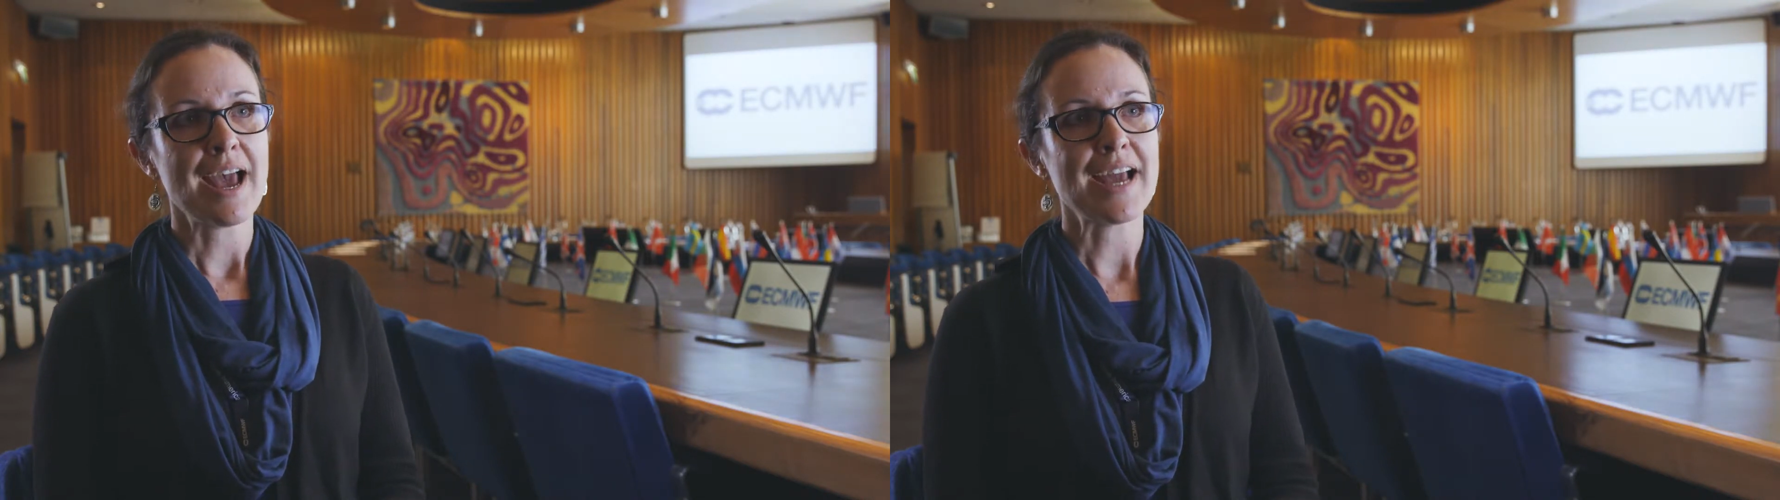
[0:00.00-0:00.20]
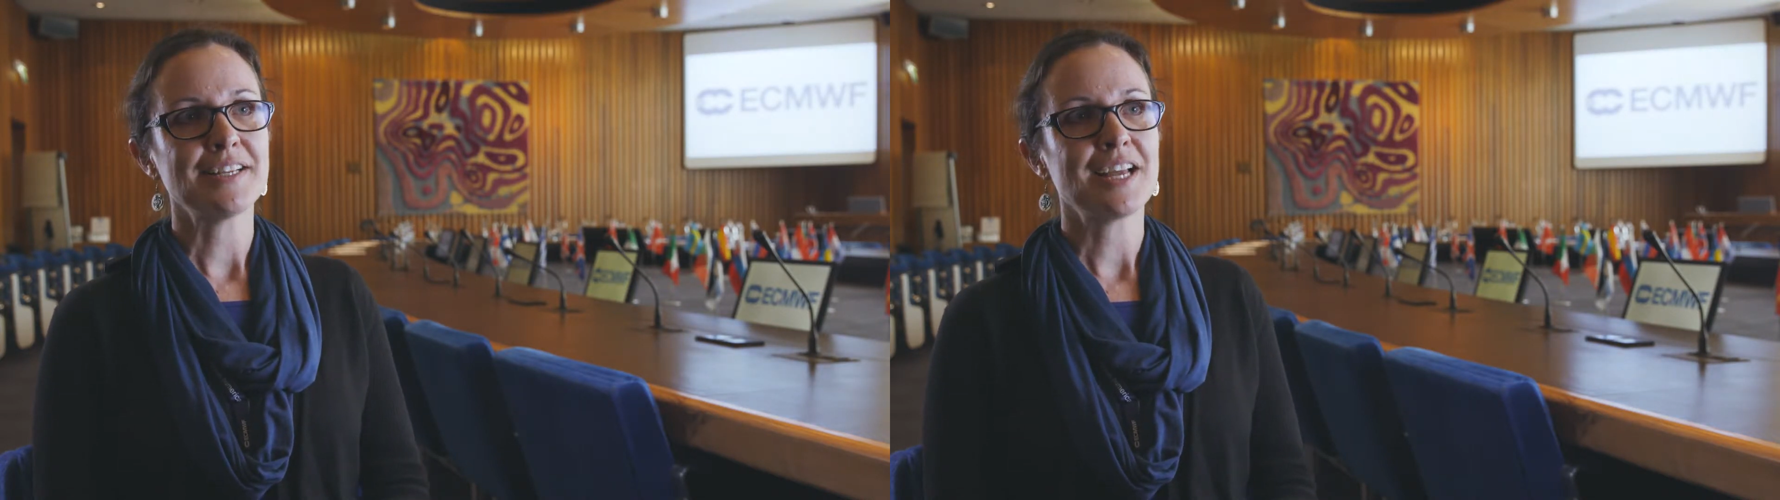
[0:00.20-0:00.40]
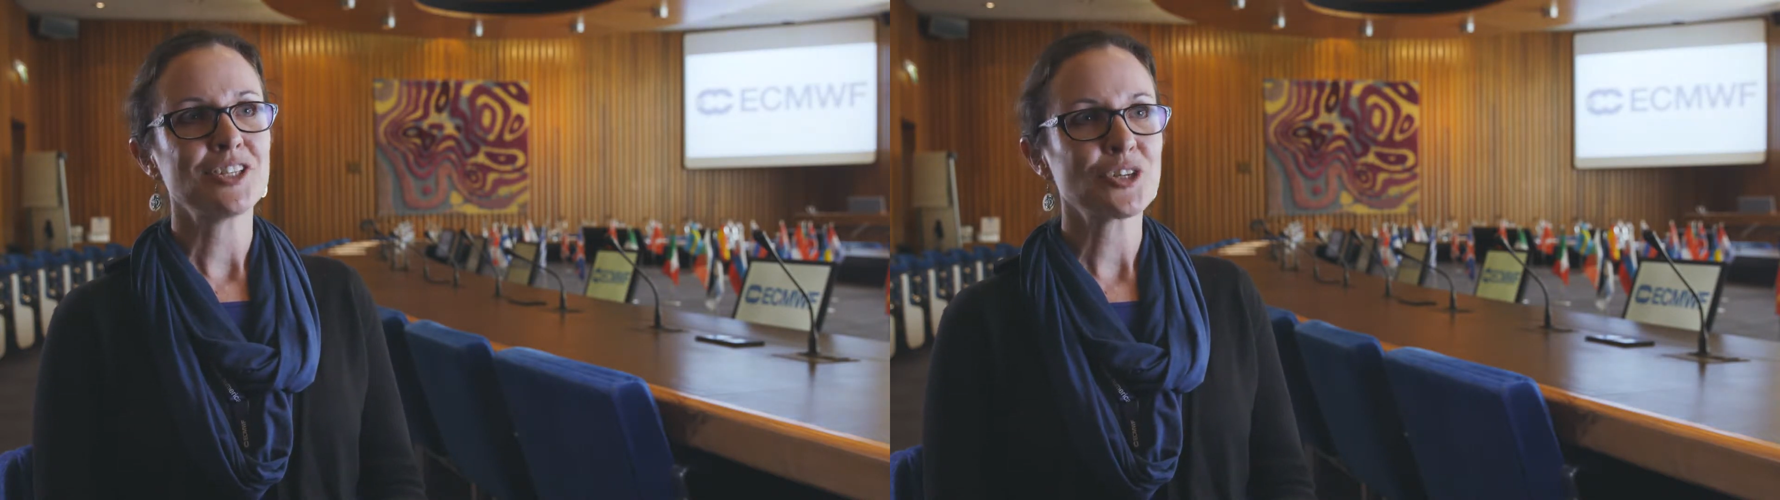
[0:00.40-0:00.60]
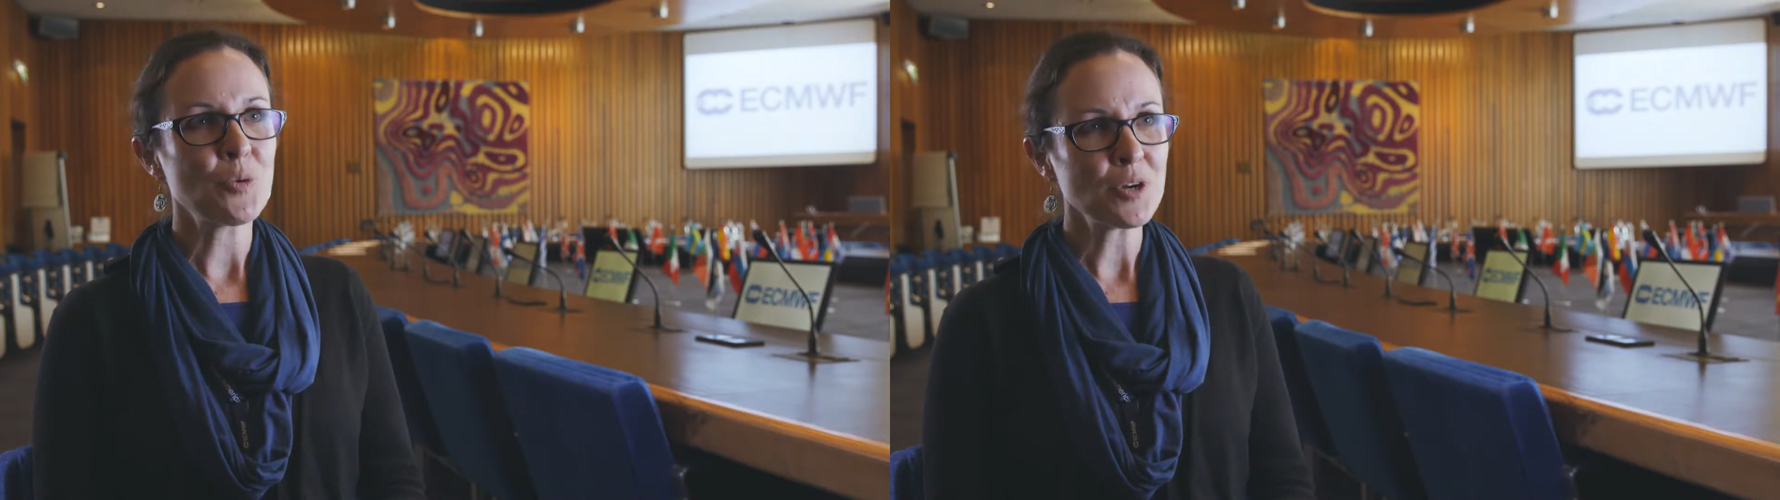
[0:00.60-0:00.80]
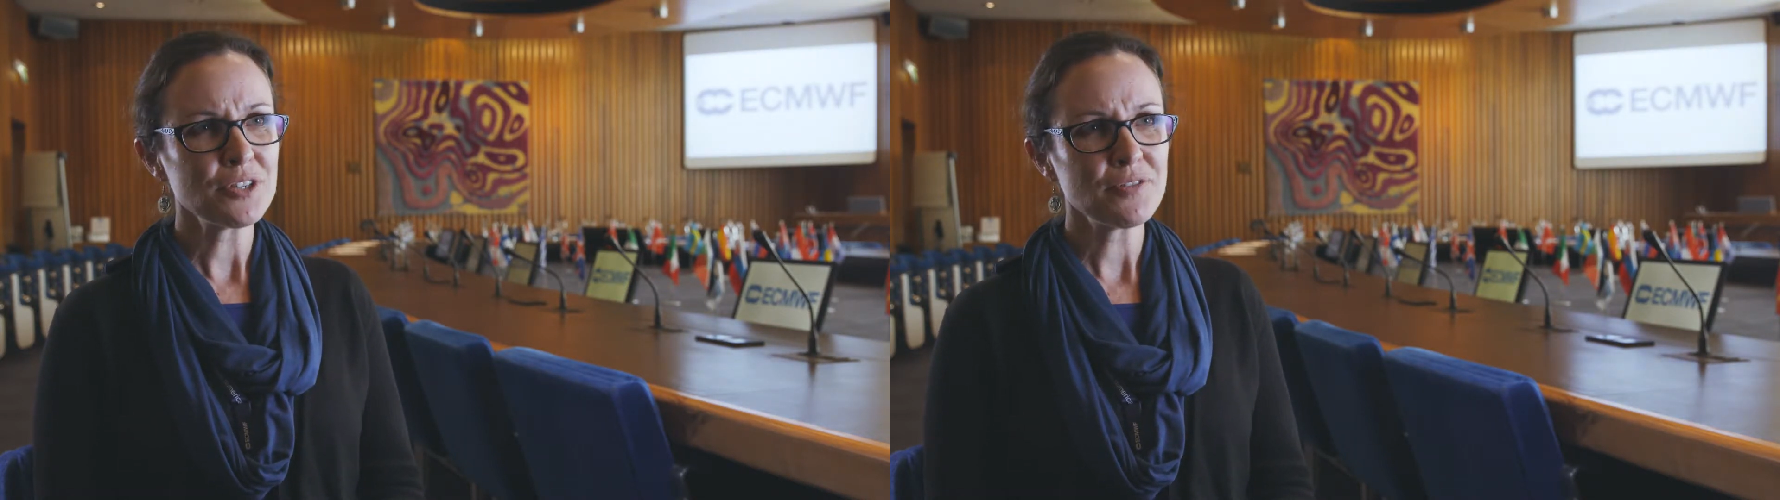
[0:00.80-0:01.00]
And to
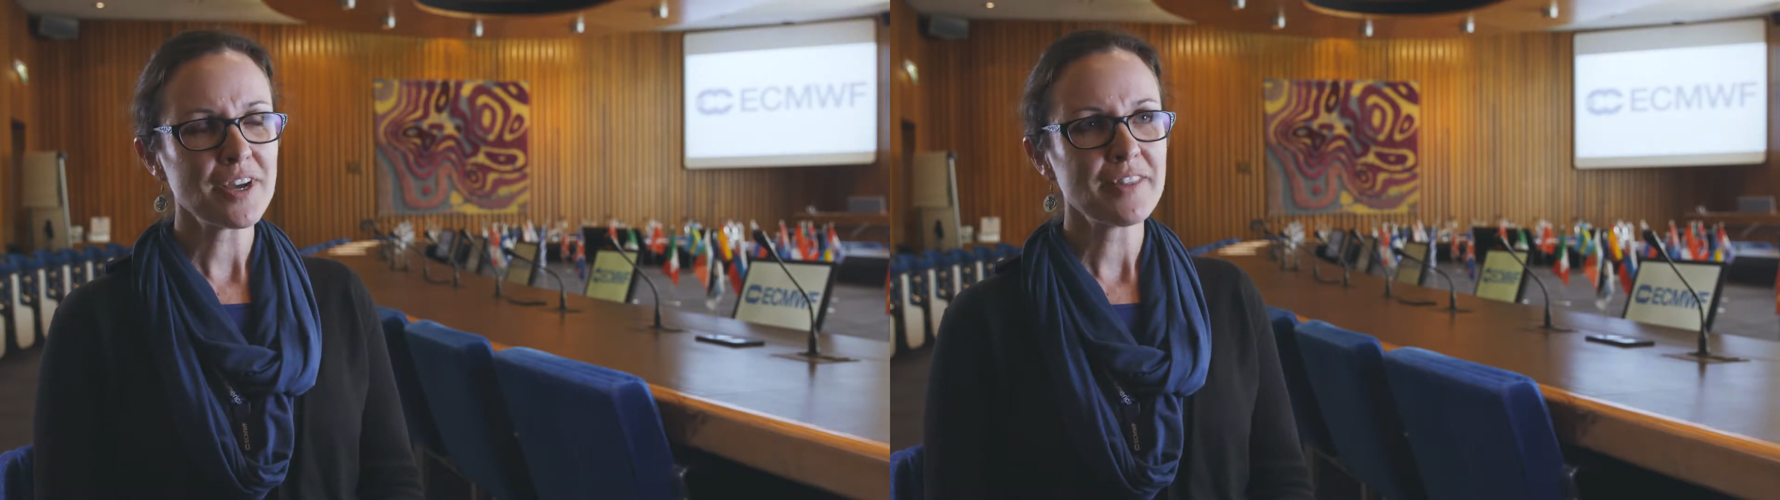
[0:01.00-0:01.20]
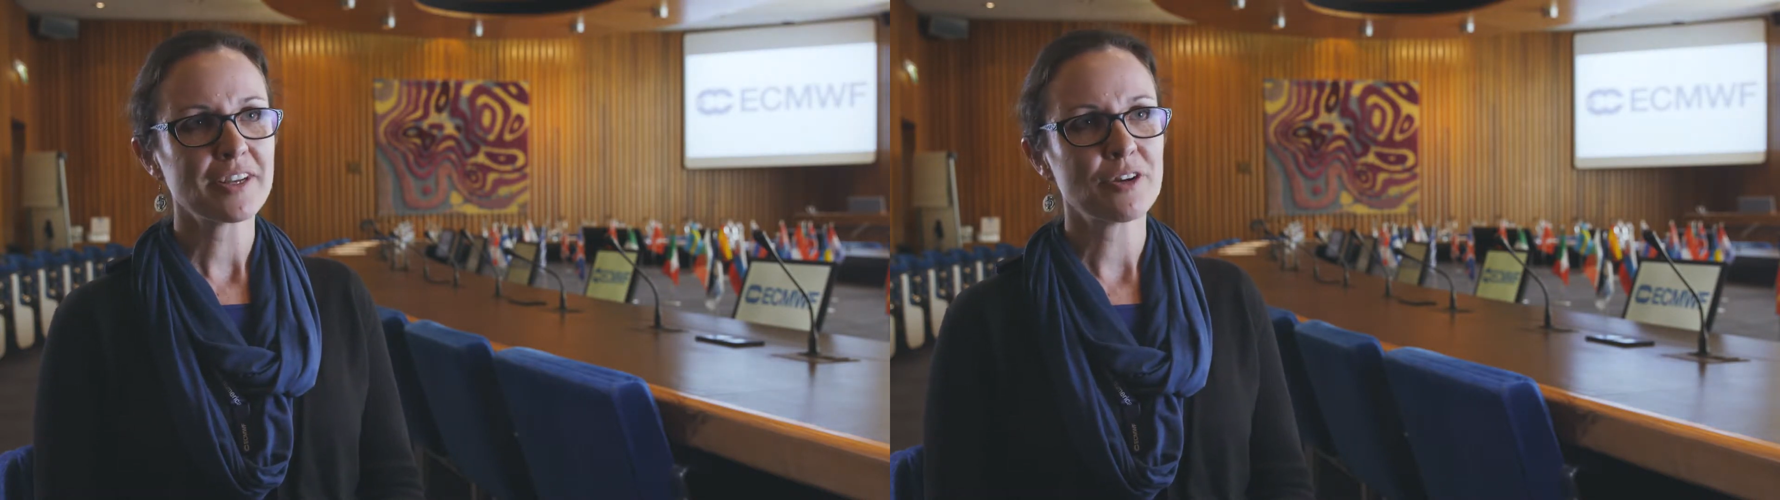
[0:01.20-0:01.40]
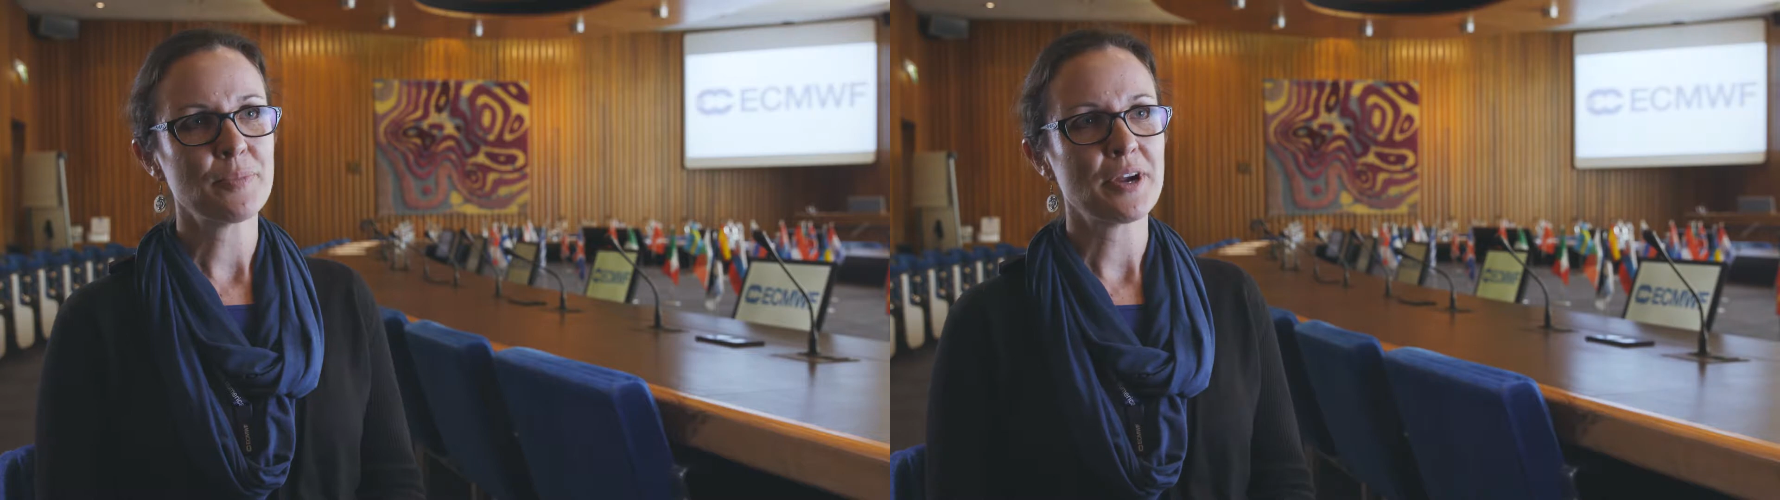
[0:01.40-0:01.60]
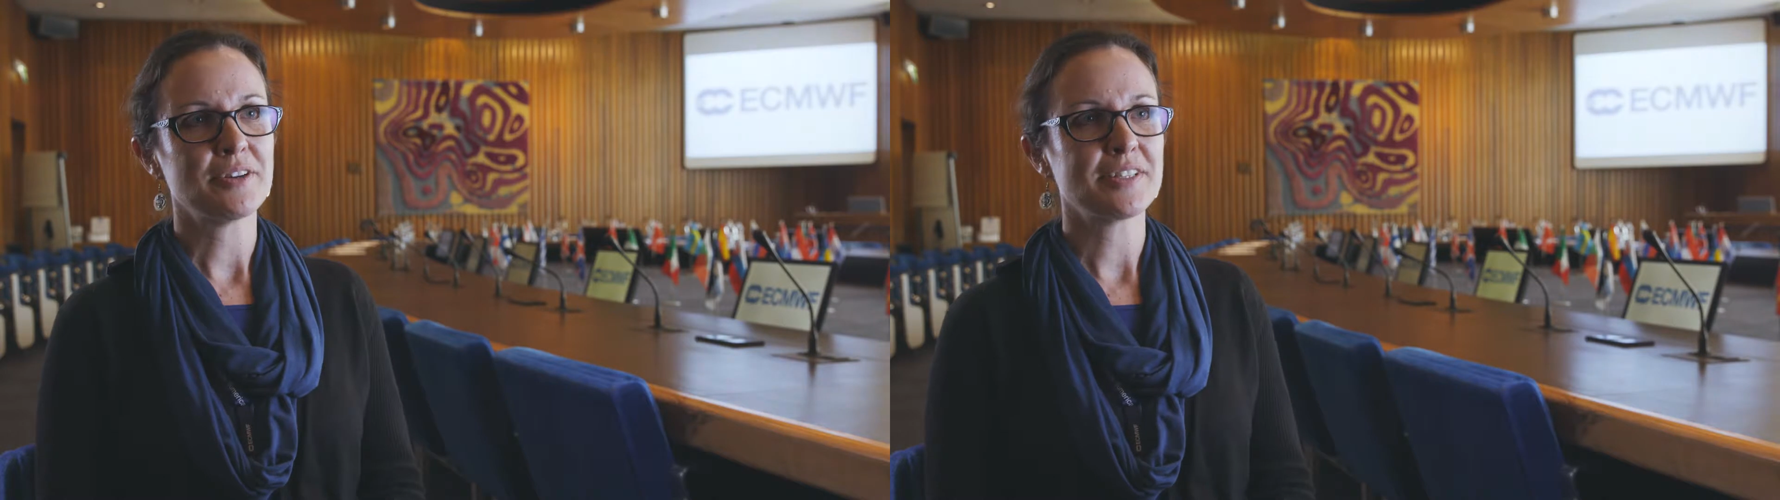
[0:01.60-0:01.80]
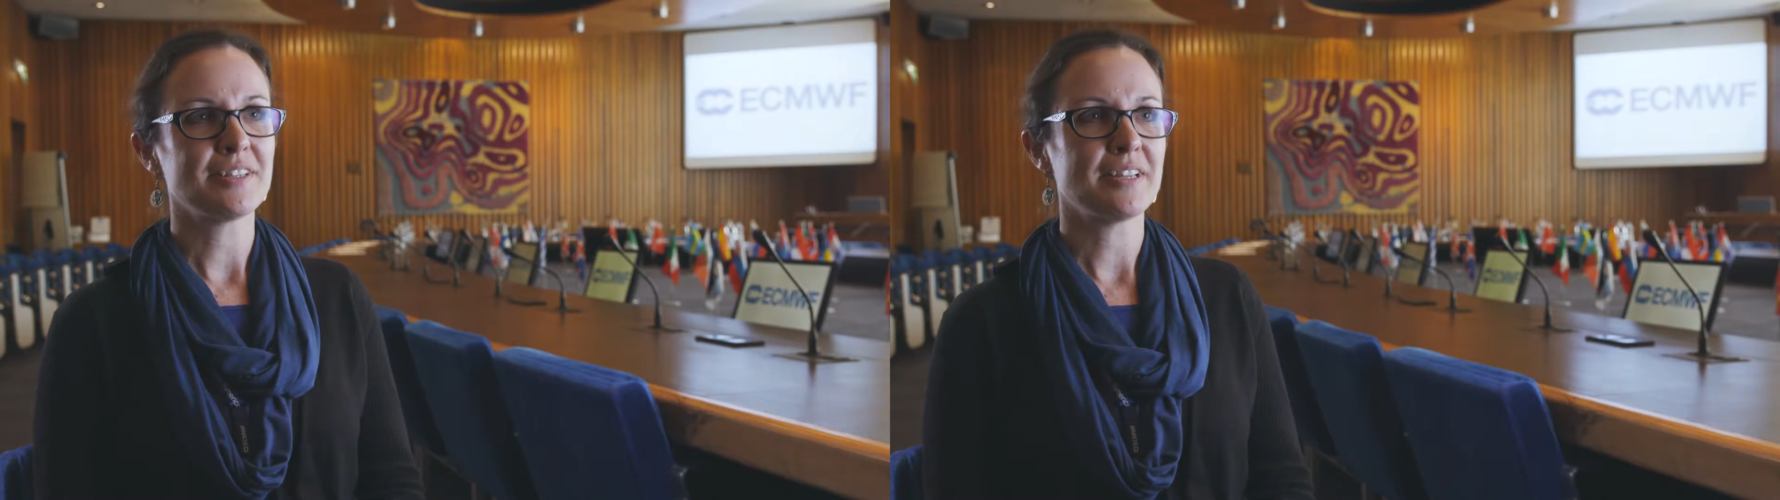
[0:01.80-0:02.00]
quantify that comparison,